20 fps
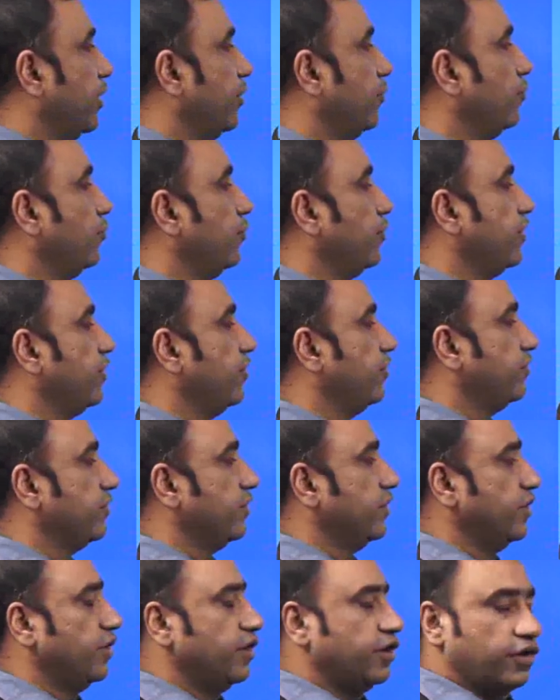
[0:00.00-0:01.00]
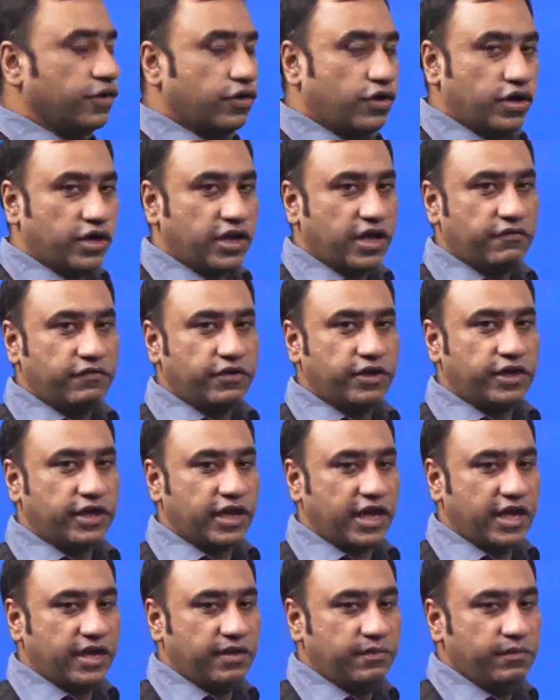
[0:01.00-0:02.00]
who is not having
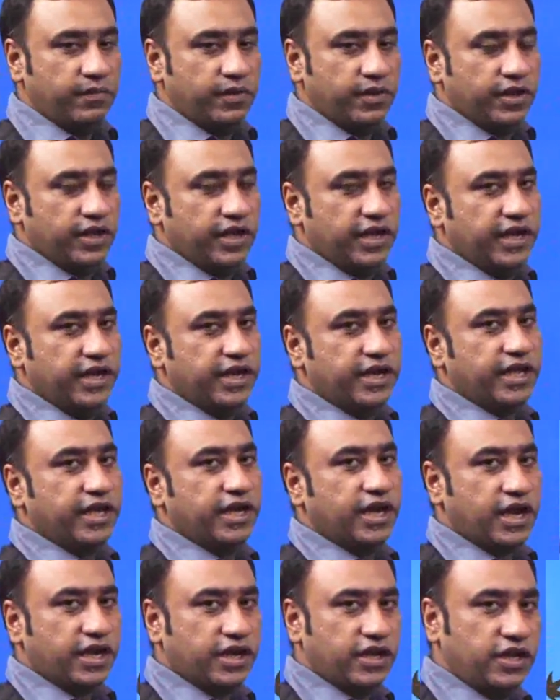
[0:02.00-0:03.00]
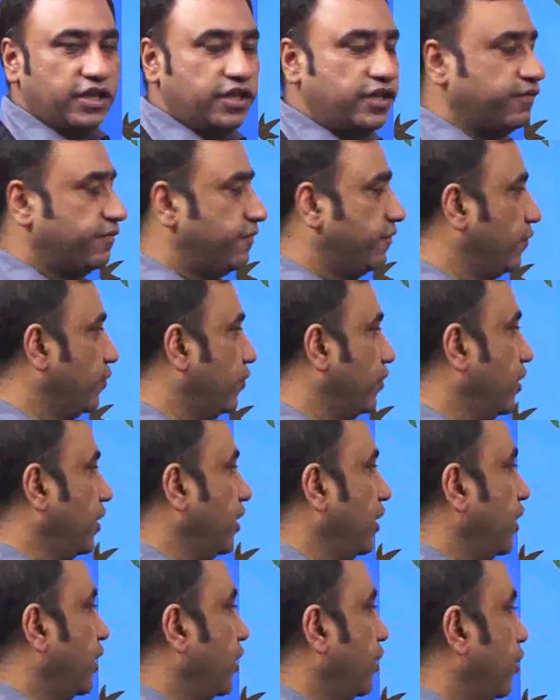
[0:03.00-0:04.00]
time, eating unhealthy food,
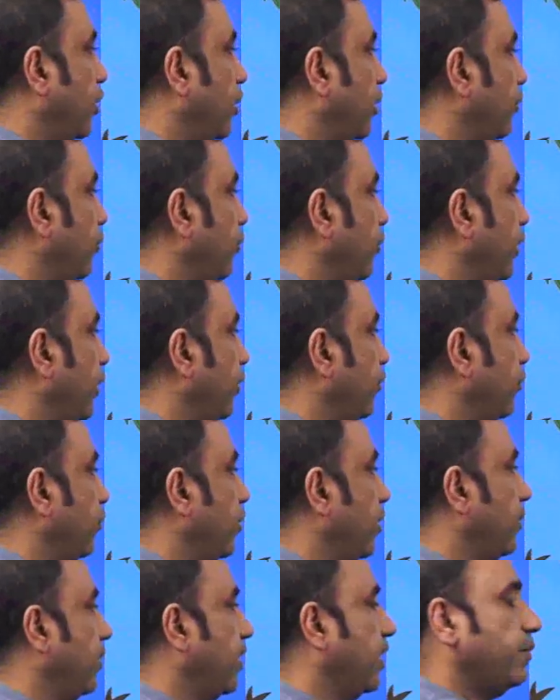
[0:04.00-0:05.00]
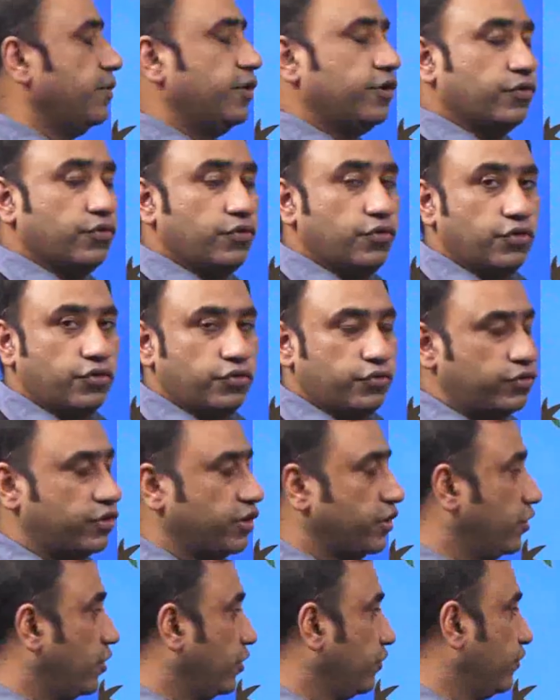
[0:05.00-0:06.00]
not going to be able to go to the
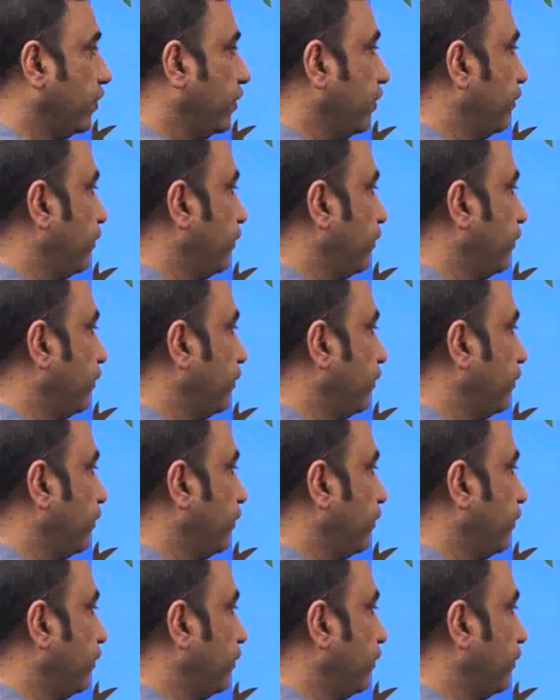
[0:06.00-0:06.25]
grocery